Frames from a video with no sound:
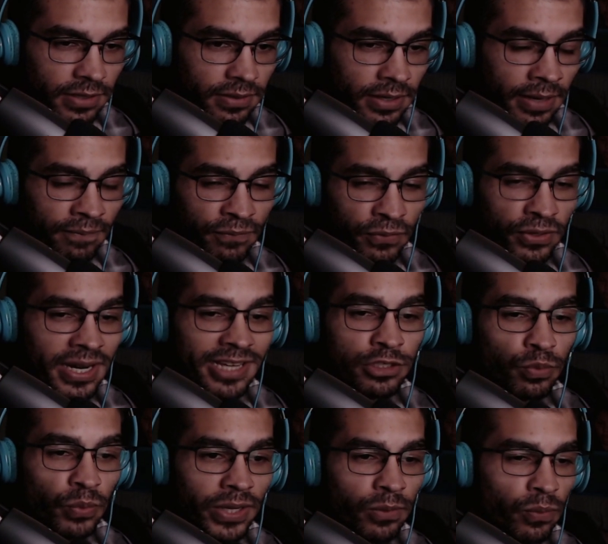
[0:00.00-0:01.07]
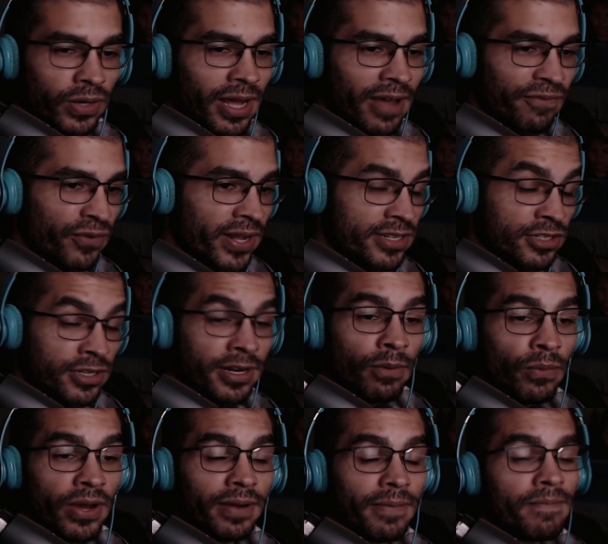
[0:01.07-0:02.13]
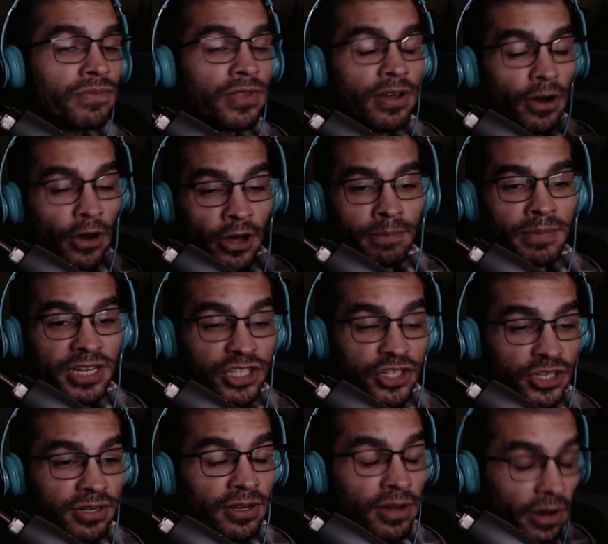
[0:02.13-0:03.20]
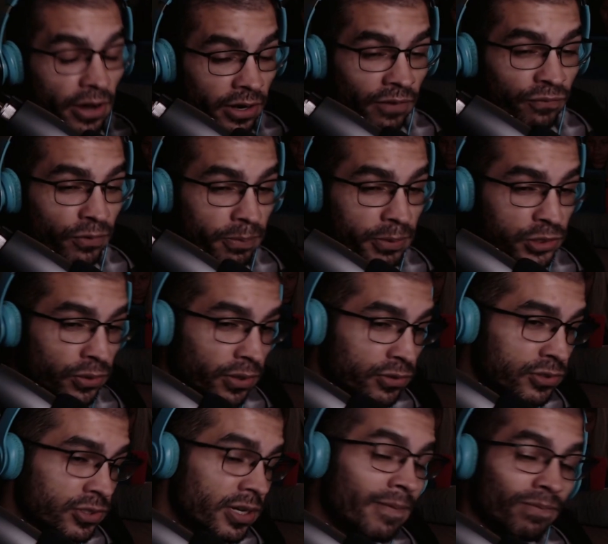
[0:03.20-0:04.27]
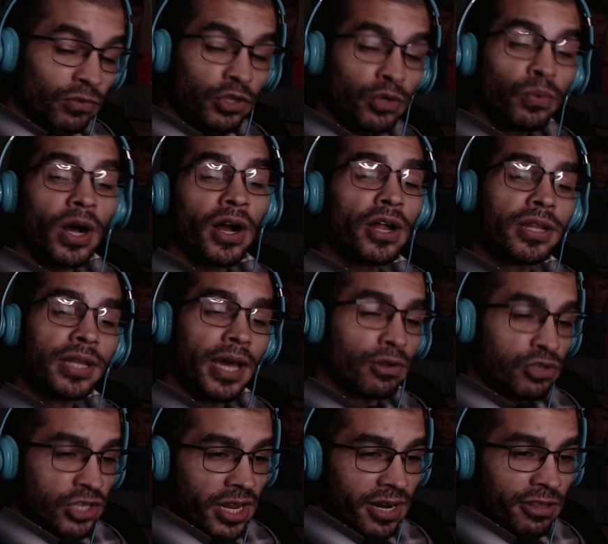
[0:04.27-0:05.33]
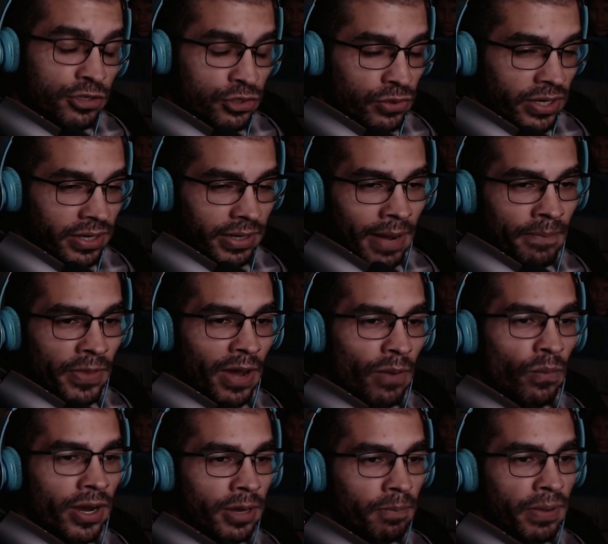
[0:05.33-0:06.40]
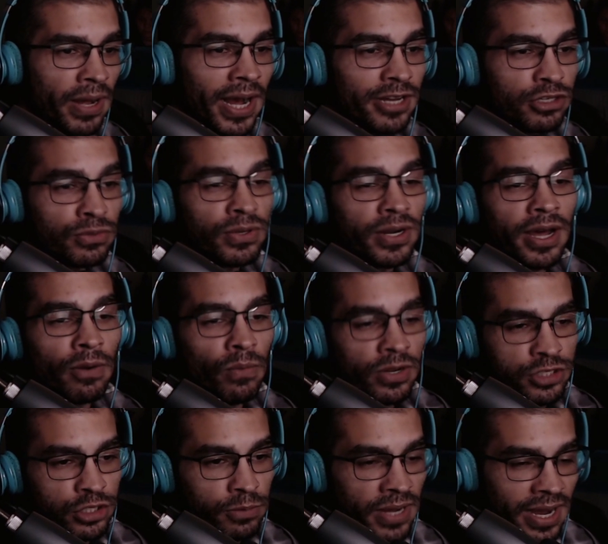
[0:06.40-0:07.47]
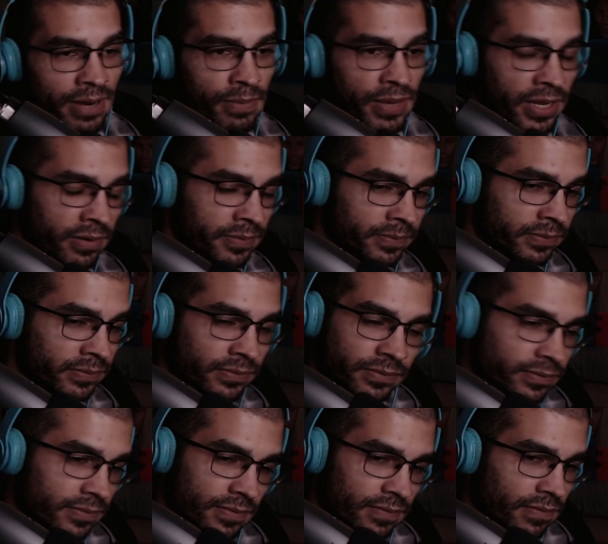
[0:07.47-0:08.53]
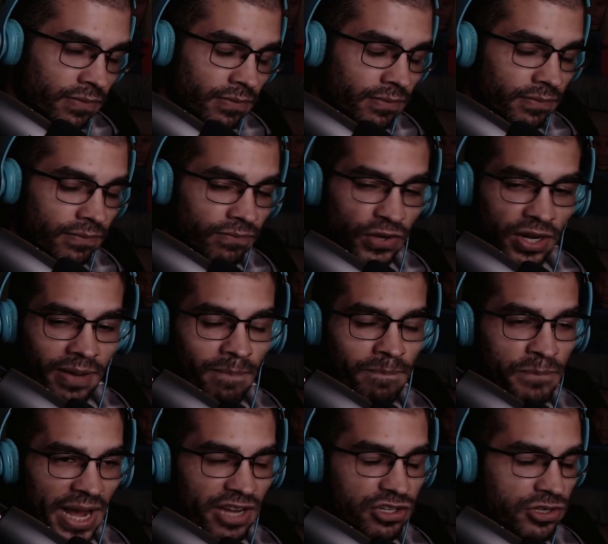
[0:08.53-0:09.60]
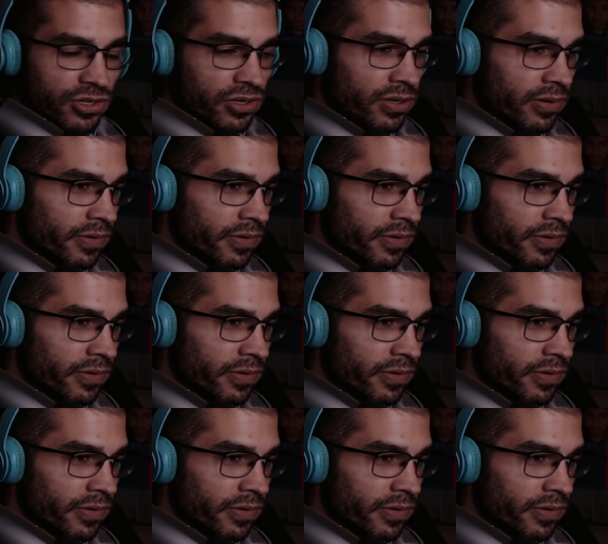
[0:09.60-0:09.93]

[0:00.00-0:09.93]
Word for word: And for the next week, we're not friends. You know what? On mission, on our foot patrols, you walk on the other side of the street. I'm not walking behind you, and I don't want you behind me. Fucking bastard.